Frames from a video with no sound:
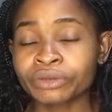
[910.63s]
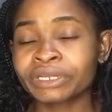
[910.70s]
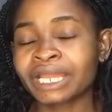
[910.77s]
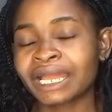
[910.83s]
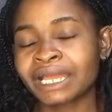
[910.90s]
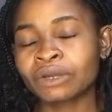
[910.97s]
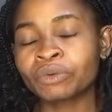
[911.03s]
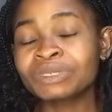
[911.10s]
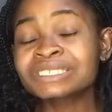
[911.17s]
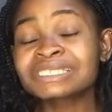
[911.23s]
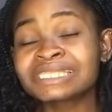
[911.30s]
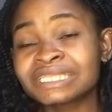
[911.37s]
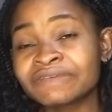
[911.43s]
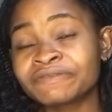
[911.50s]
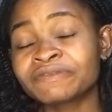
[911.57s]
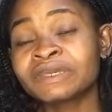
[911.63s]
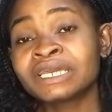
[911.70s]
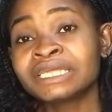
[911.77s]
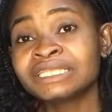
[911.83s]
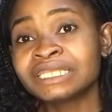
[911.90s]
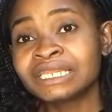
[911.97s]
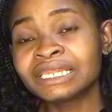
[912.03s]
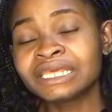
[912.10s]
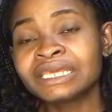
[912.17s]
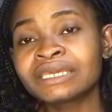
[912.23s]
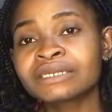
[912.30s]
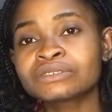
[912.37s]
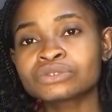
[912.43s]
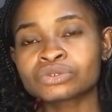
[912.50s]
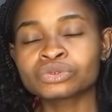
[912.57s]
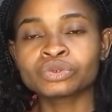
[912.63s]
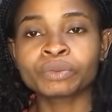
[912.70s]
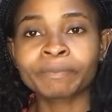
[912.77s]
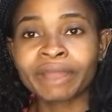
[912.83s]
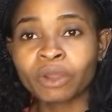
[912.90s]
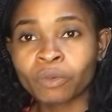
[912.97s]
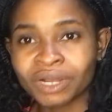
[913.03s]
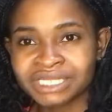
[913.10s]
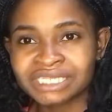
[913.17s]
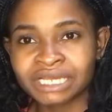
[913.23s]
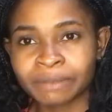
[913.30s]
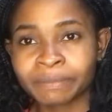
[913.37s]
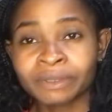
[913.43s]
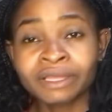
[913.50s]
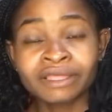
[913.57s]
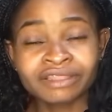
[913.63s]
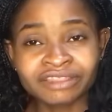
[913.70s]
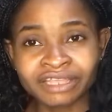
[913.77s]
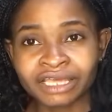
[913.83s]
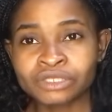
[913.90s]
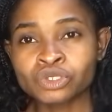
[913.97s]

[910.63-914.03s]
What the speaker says: I always leave the link to my WhatsApp there,